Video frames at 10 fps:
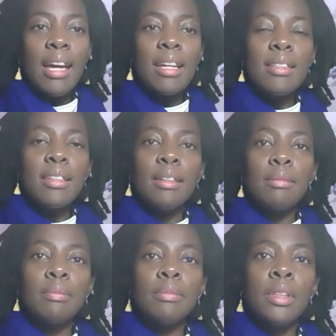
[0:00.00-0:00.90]

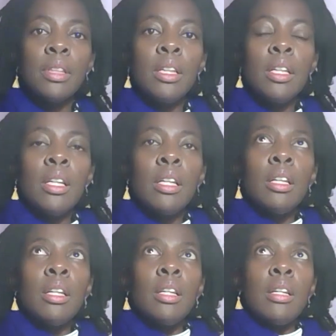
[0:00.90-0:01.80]
And
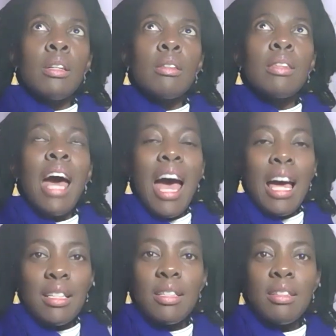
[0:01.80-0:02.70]

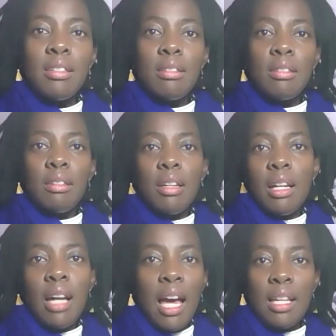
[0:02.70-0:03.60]
that
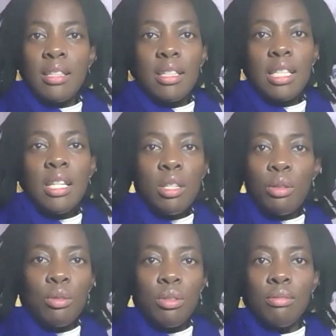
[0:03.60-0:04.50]
has
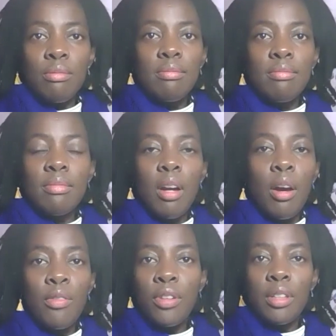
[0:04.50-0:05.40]
continued
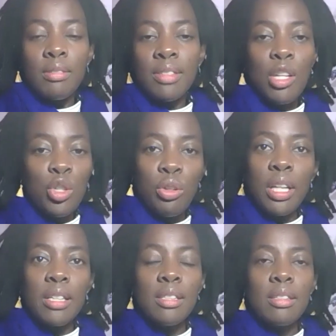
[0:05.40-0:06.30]
over
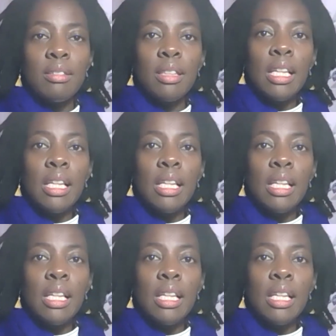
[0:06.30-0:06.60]
centuries